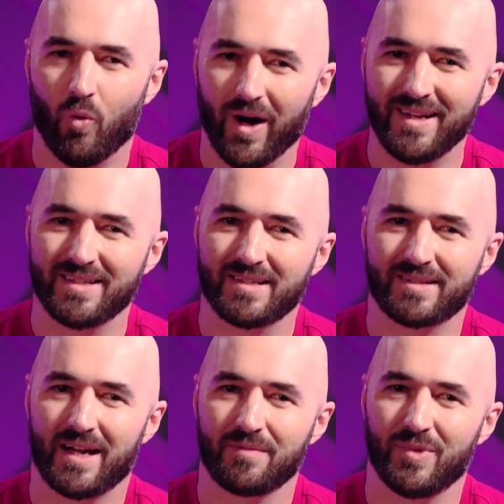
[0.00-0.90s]
What is a
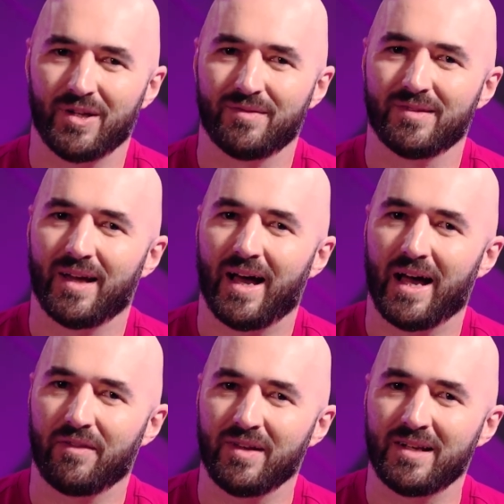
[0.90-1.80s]
statement?
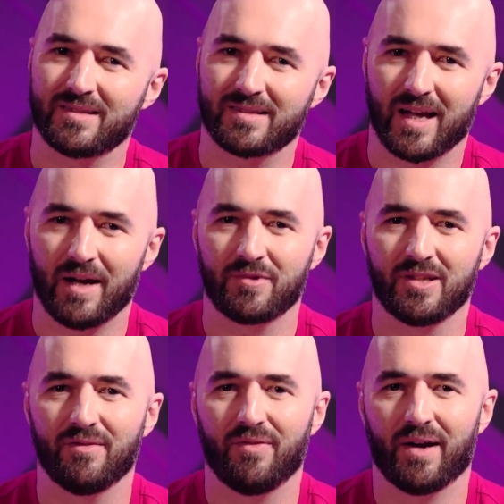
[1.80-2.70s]
I think it's time to
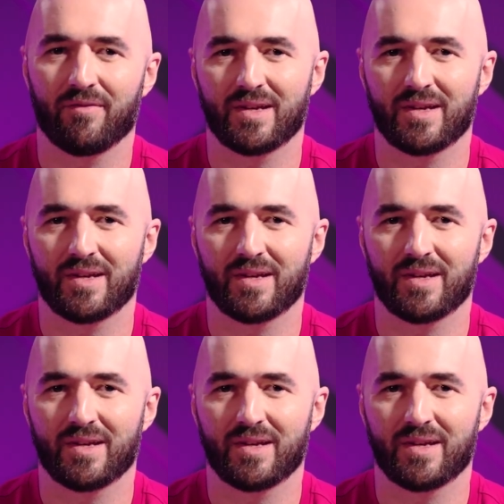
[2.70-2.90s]
define